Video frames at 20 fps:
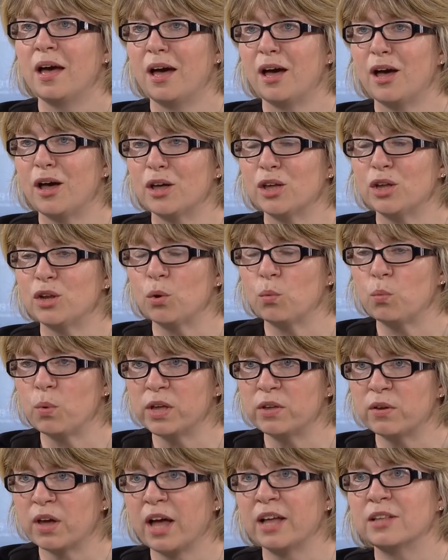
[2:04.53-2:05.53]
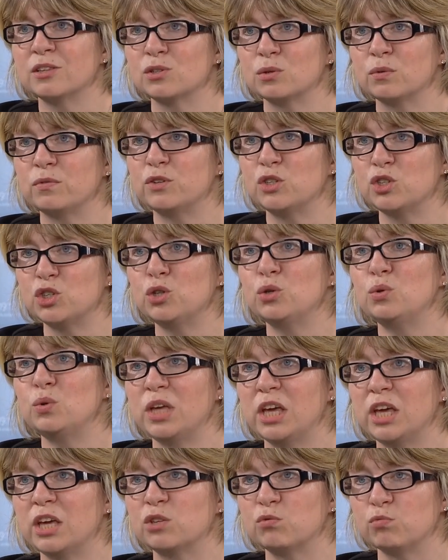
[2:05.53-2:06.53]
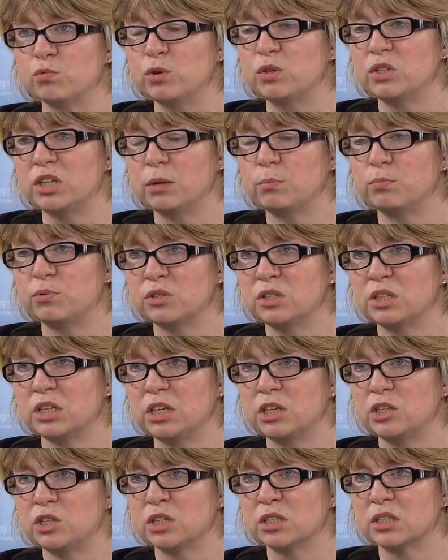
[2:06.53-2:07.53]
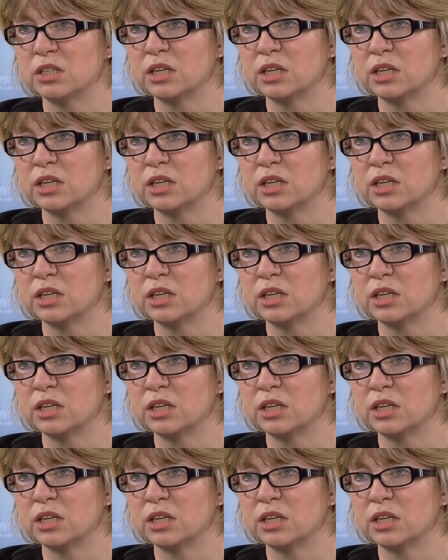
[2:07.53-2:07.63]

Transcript: we cancel for 2 years routine procedures.